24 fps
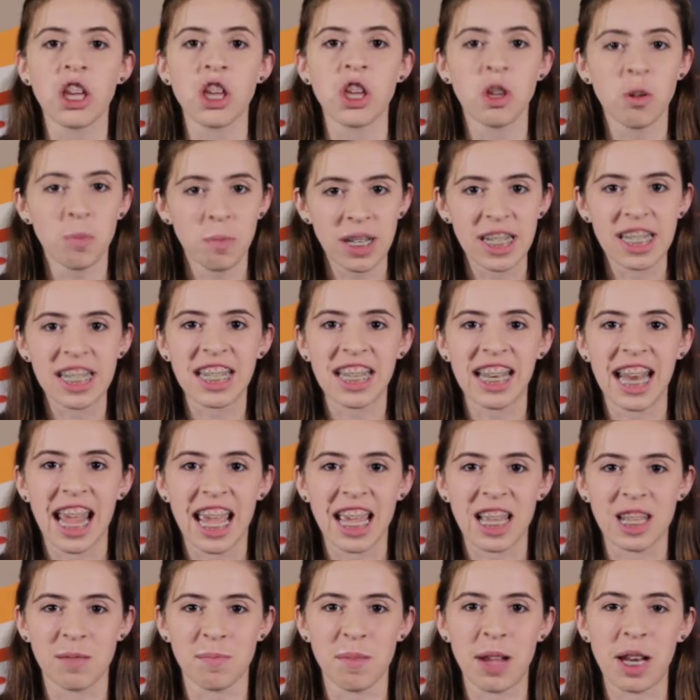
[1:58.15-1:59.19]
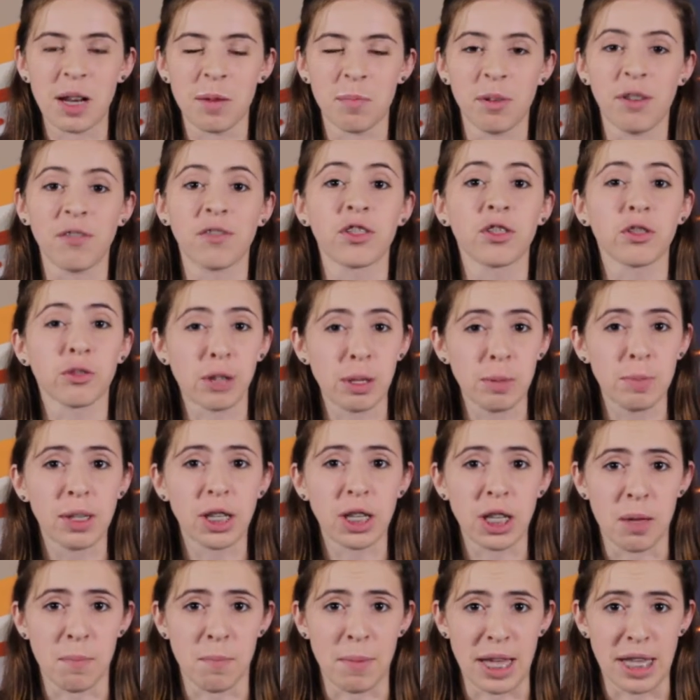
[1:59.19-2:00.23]
Human DNA is made up of 3
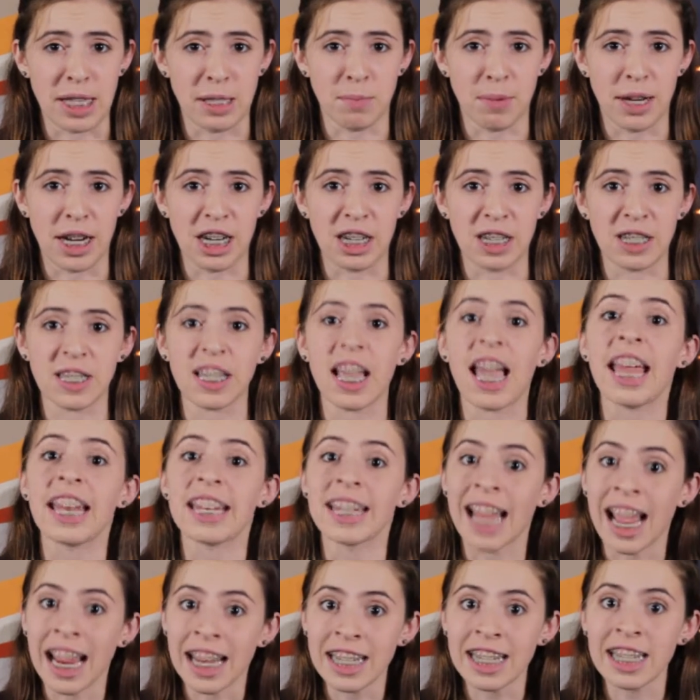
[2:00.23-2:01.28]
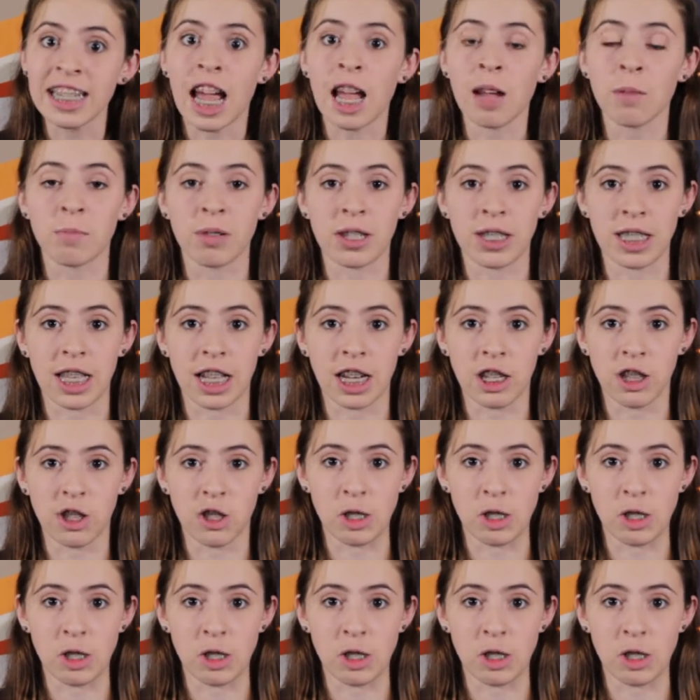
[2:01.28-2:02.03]
billion base pairs, and 99% of